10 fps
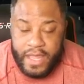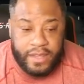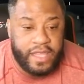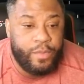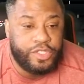
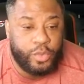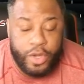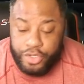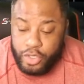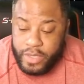Then what you
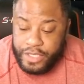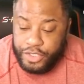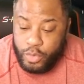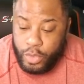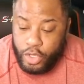want to do
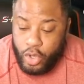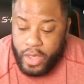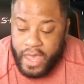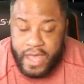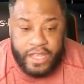is you want to go
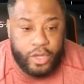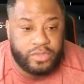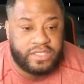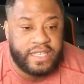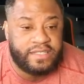ahead and go
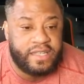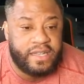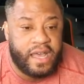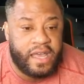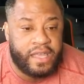
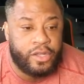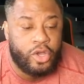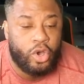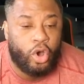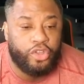69
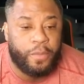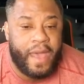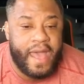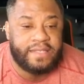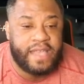on your
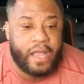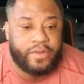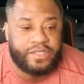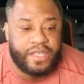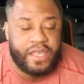pass
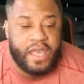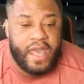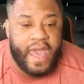accuracy,